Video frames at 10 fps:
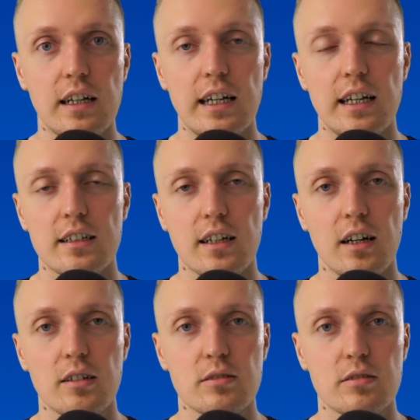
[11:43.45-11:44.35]
and
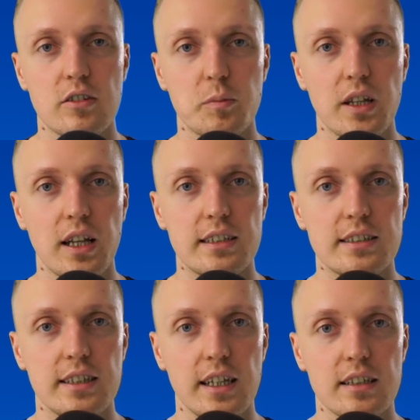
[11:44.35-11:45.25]
how to normalize
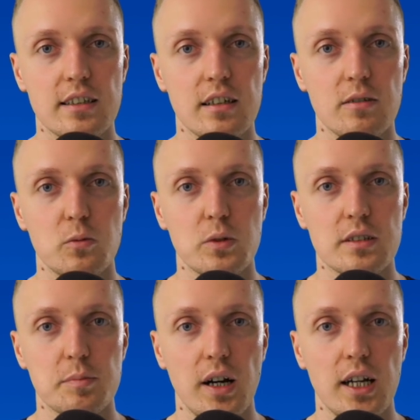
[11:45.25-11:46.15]
data
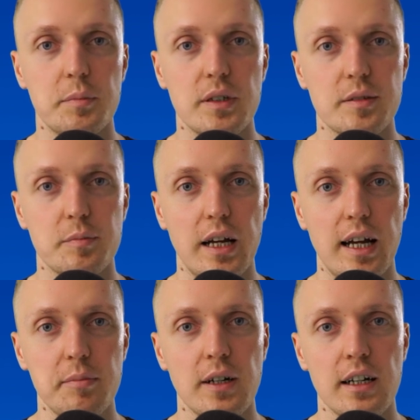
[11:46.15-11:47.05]
with pipe and
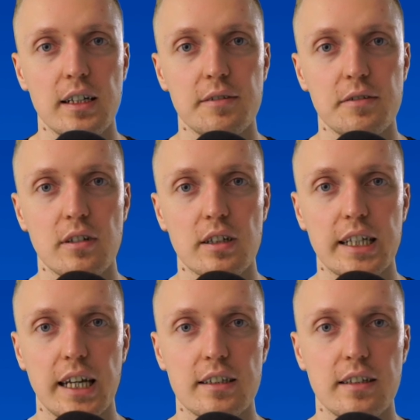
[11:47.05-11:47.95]
map if you are
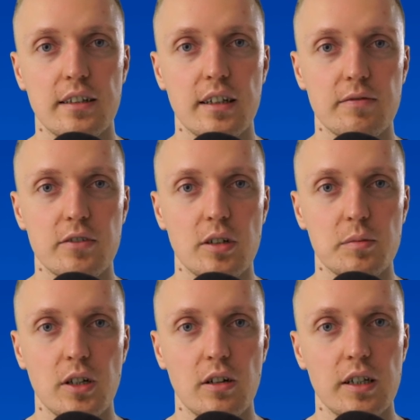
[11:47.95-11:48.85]
getting them from
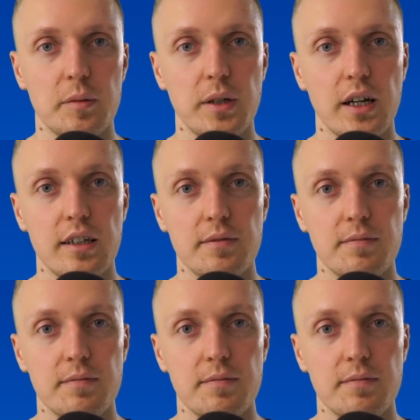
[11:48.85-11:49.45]
your API.